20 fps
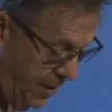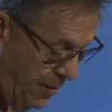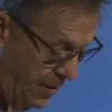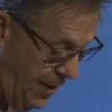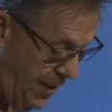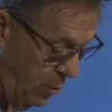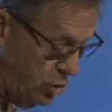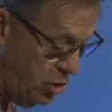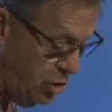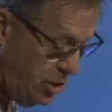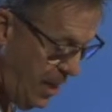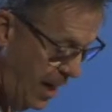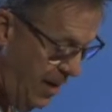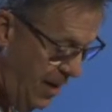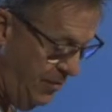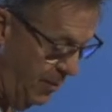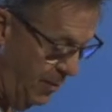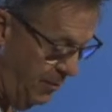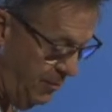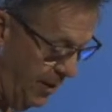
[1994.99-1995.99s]
They will
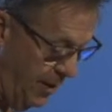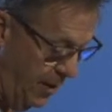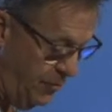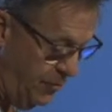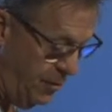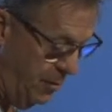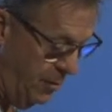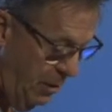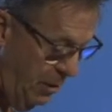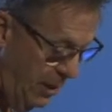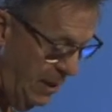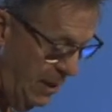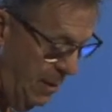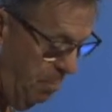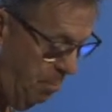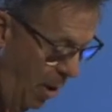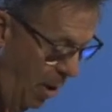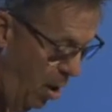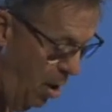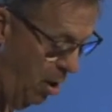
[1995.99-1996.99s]
shave themselves completely
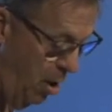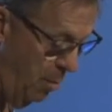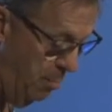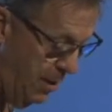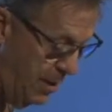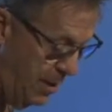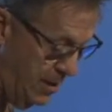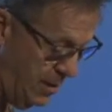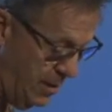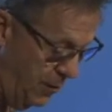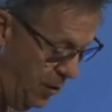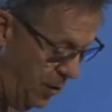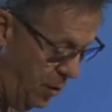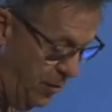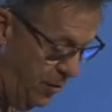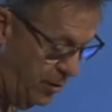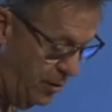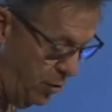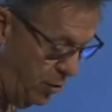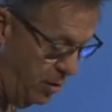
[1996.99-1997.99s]
bald because of
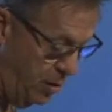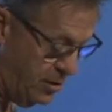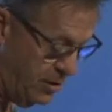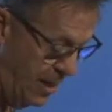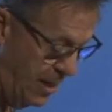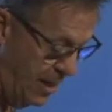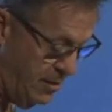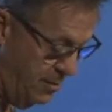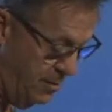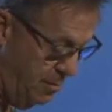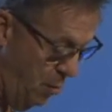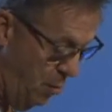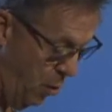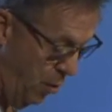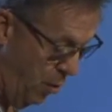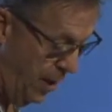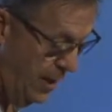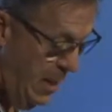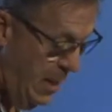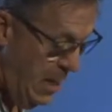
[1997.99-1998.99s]
you. These are all signs of
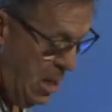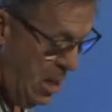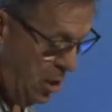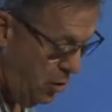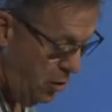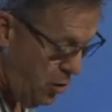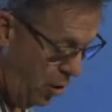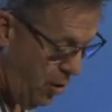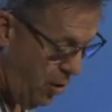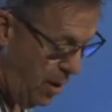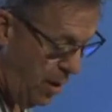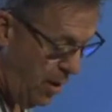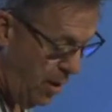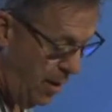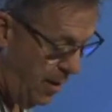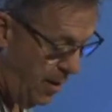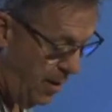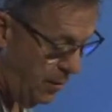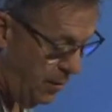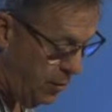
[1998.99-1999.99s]
mourning. Gird,
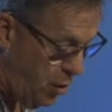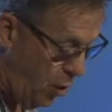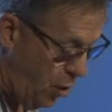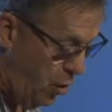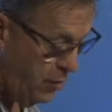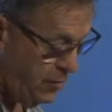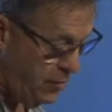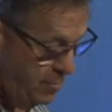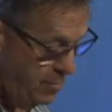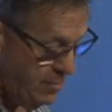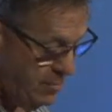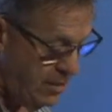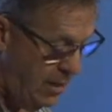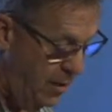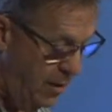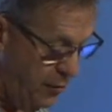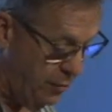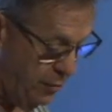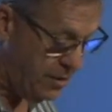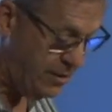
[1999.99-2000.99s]
uh, gird
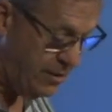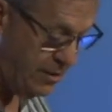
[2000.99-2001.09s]
themselves with